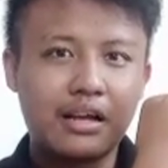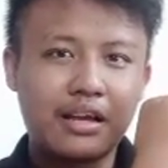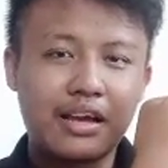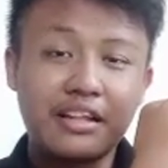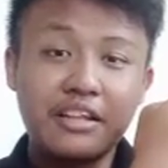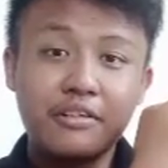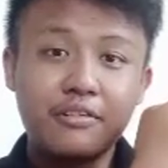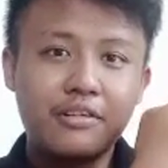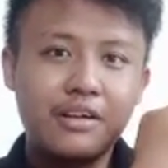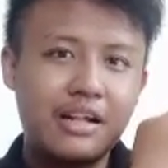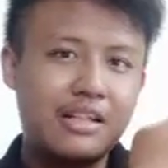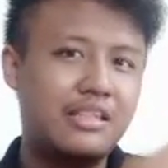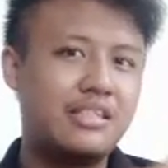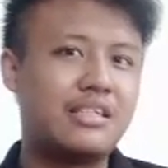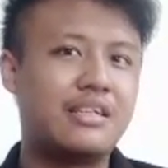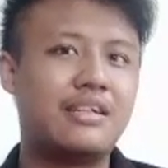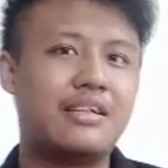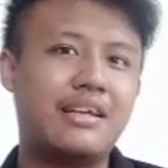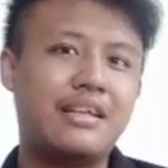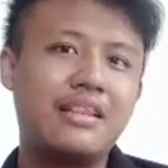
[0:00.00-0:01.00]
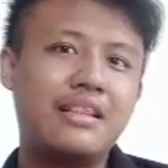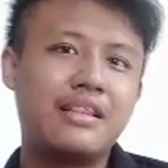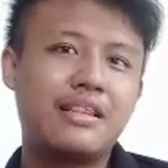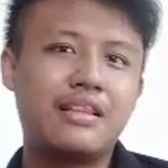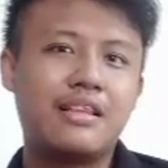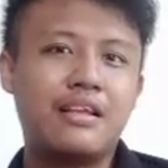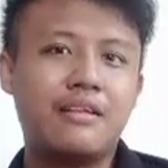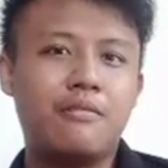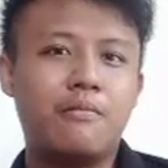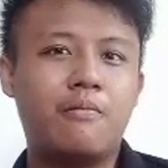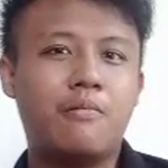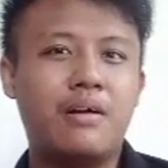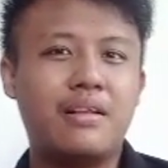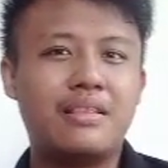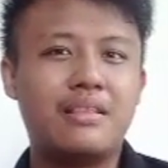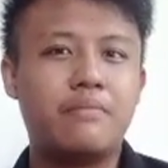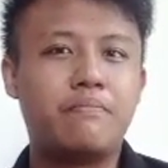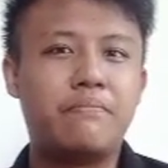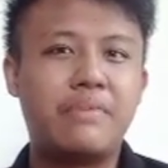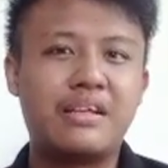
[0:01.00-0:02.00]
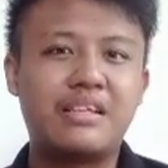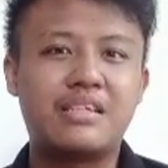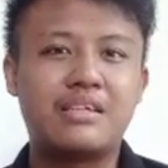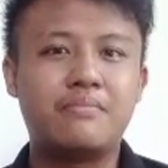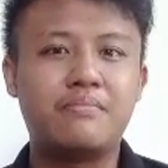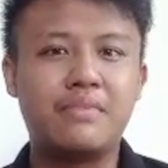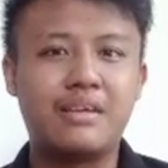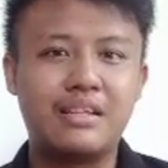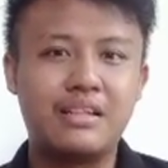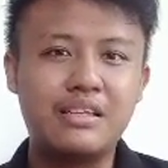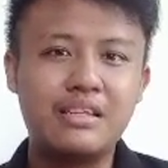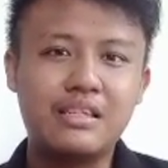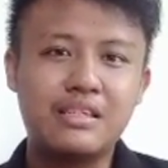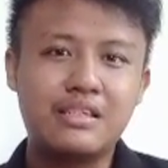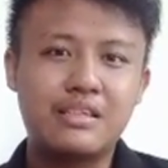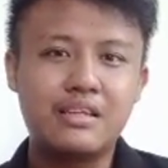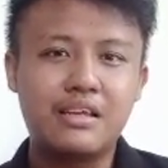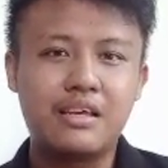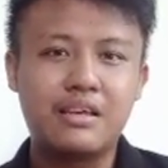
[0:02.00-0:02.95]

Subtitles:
Can you answer it? What the picture means?